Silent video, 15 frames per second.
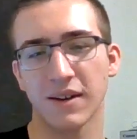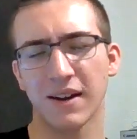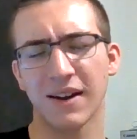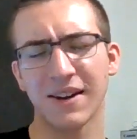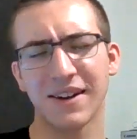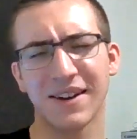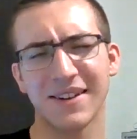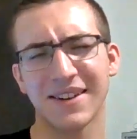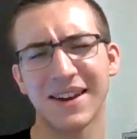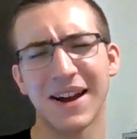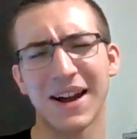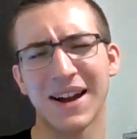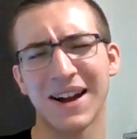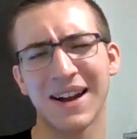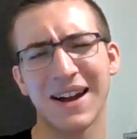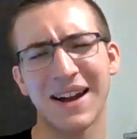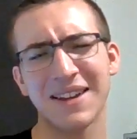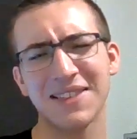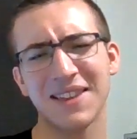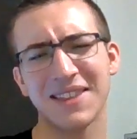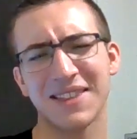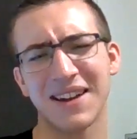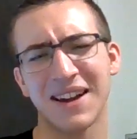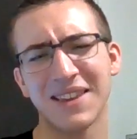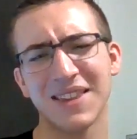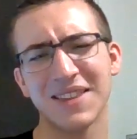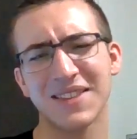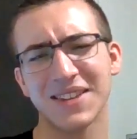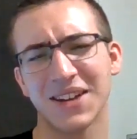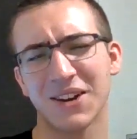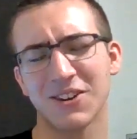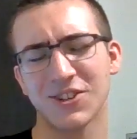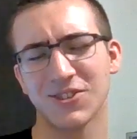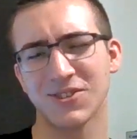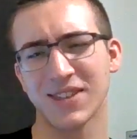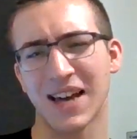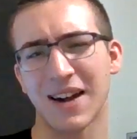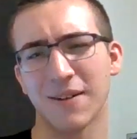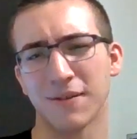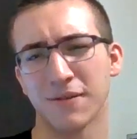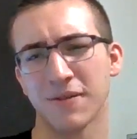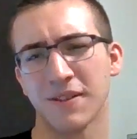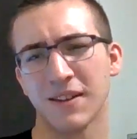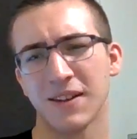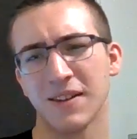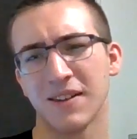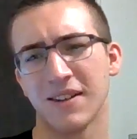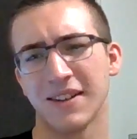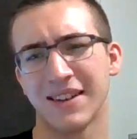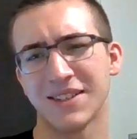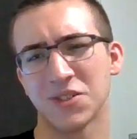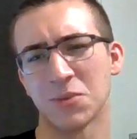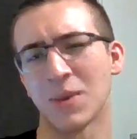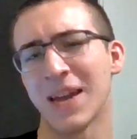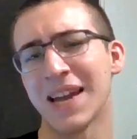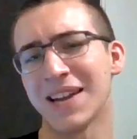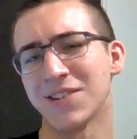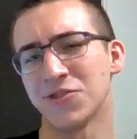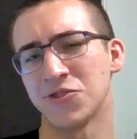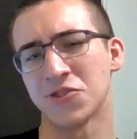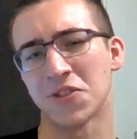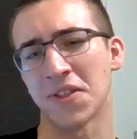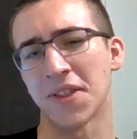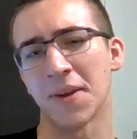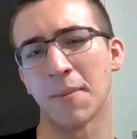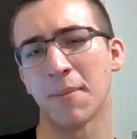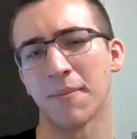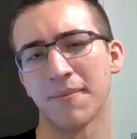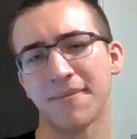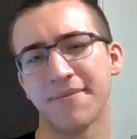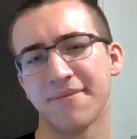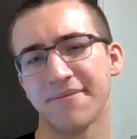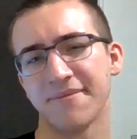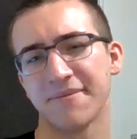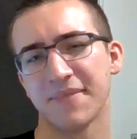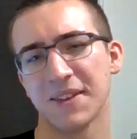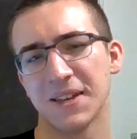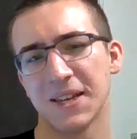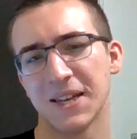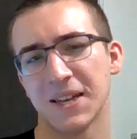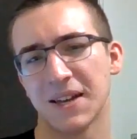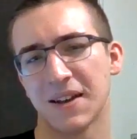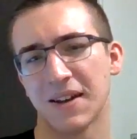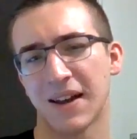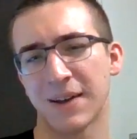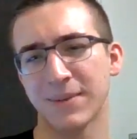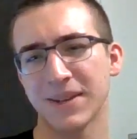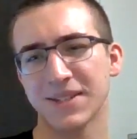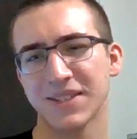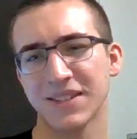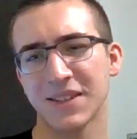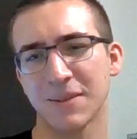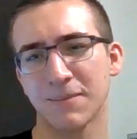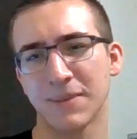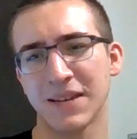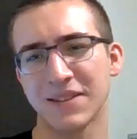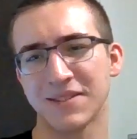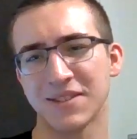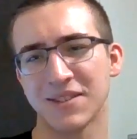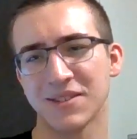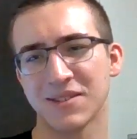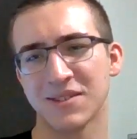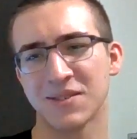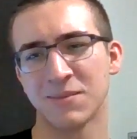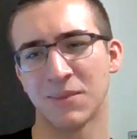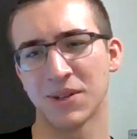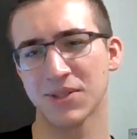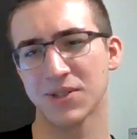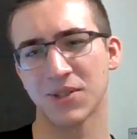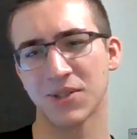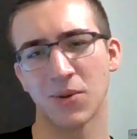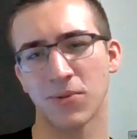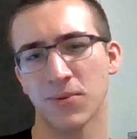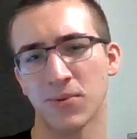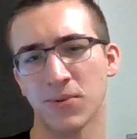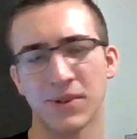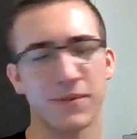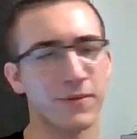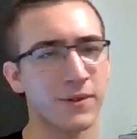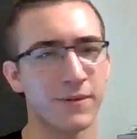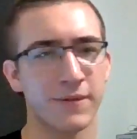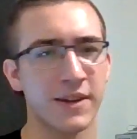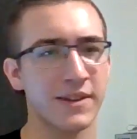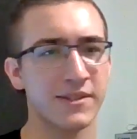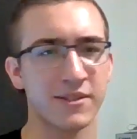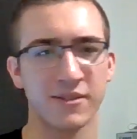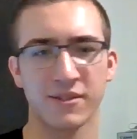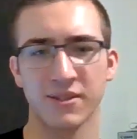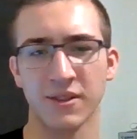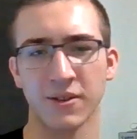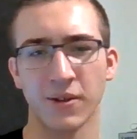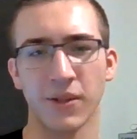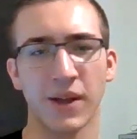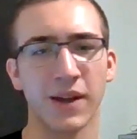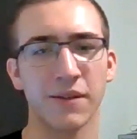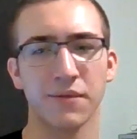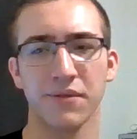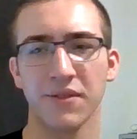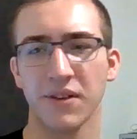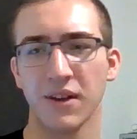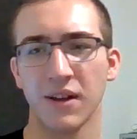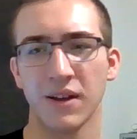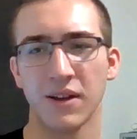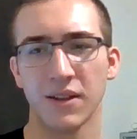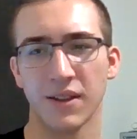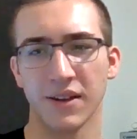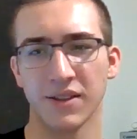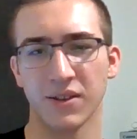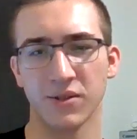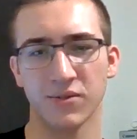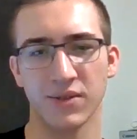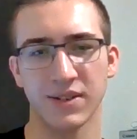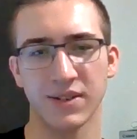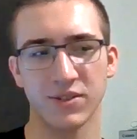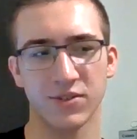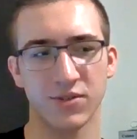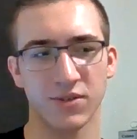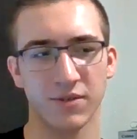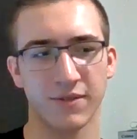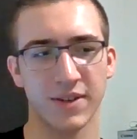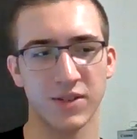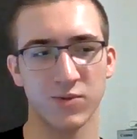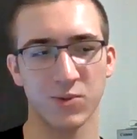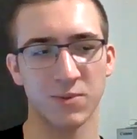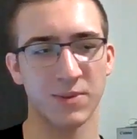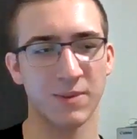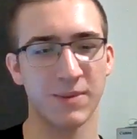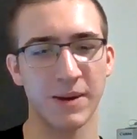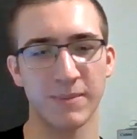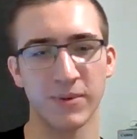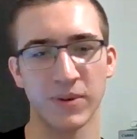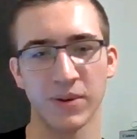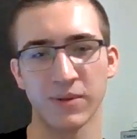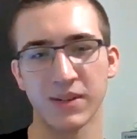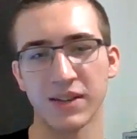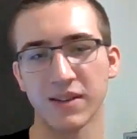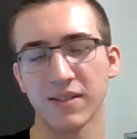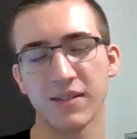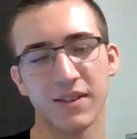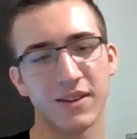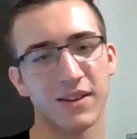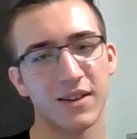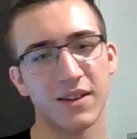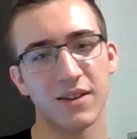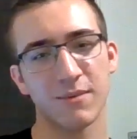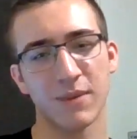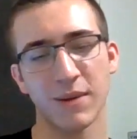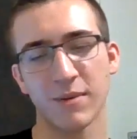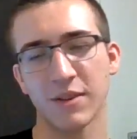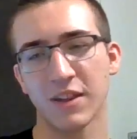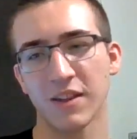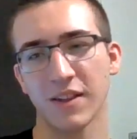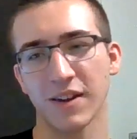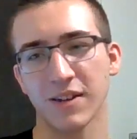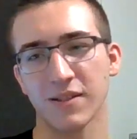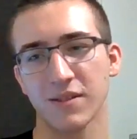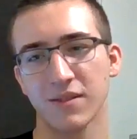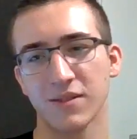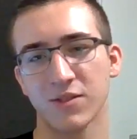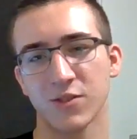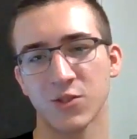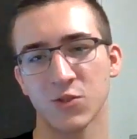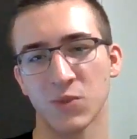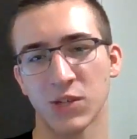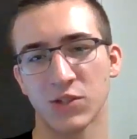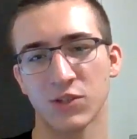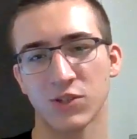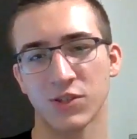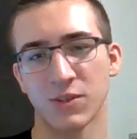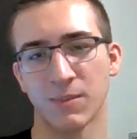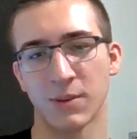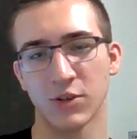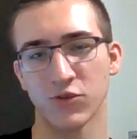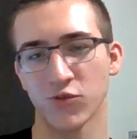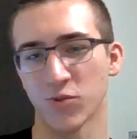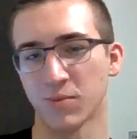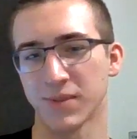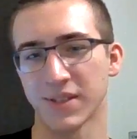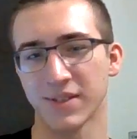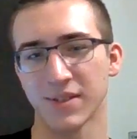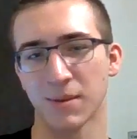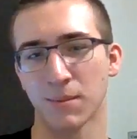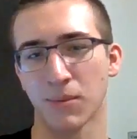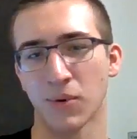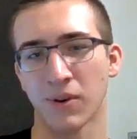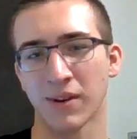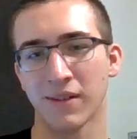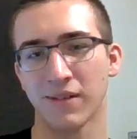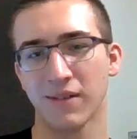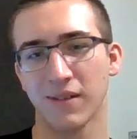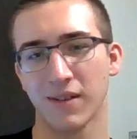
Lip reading: I let the characters have some age to them. I'm guessing that pizzas must go through different phases in their life. Like their transitional phase would be pepperoni. Maybe they like switch to mushrooms at some point.